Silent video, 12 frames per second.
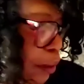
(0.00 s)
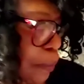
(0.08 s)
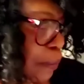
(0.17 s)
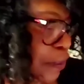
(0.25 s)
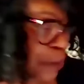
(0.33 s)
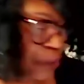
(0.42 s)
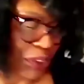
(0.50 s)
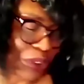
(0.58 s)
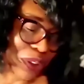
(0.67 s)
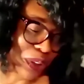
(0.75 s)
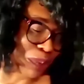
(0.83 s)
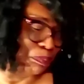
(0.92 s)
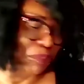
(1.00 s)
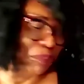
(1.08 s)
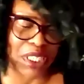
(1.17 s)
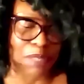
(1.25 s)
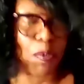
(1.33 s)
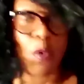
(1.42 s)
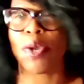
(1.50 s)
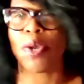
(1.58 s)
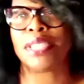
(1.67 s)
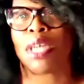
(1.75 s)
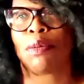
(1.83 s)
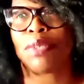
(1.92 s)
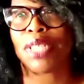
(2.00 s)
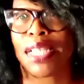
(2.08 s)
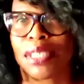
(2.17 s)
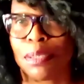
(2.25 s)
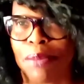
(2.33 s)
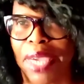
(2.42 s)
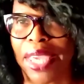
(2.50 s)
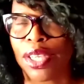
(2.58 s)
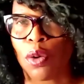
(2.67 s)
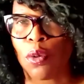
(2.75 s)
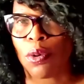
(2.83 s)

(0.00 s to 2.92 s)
there's, there's many points I would like to make